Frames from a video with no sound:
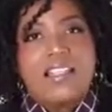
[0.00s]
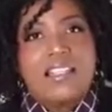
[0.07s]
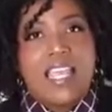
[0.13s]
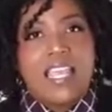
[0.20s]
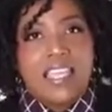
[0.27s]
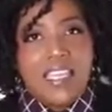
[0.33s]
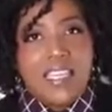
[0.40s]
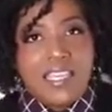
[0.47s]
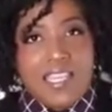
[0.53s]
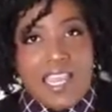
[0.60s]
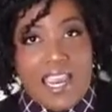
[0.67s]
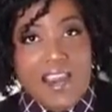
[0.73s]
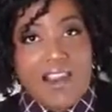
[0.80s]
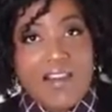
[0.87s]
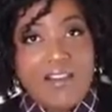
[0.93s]
Taking
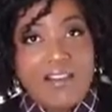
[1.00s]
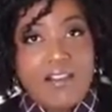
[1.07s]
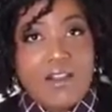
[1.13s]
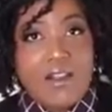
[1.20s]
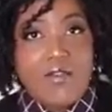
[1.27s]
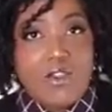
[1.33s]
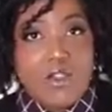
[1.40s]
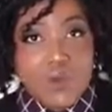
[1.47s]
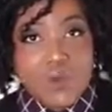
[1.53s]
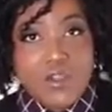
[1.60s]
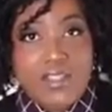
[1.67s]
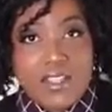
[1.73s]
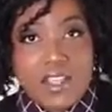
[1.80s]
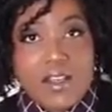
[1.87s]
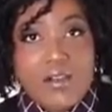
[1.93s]
care of
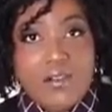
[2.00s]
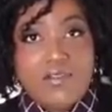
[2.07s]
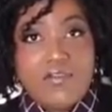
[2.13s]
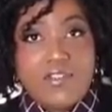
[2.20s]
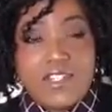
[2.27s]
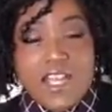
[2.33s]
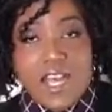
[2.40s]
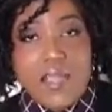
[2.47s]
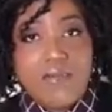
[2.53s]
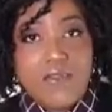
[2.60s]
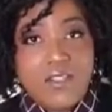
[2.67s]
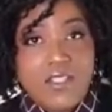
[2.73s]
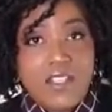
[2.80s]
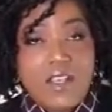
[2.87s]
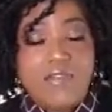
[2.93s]
yourself, time
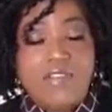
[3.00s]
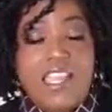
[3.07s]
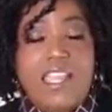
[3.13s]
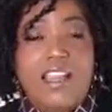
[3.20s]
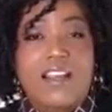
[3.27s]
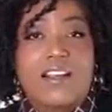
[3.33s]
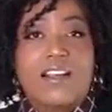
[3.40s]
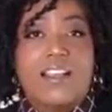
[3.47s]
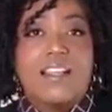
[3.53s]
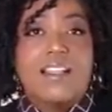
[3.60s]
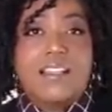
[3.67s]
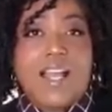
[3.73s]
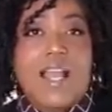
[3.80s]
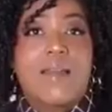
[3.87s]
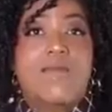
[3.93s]
for self-care,
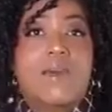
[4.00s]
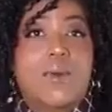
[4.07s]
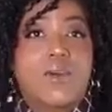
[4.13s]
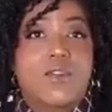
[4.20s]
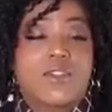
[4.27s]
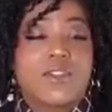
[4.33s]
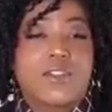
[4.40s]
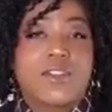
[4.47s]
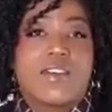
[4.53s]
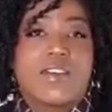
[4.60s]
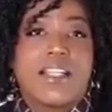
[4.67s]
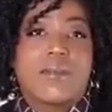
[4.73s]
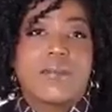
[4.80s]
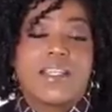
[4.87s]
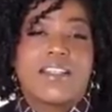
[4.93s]
time for personal
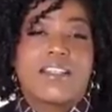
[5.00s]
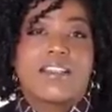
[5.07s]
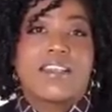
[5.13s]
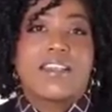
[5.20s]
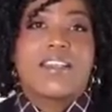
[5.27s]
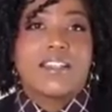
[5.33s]
development,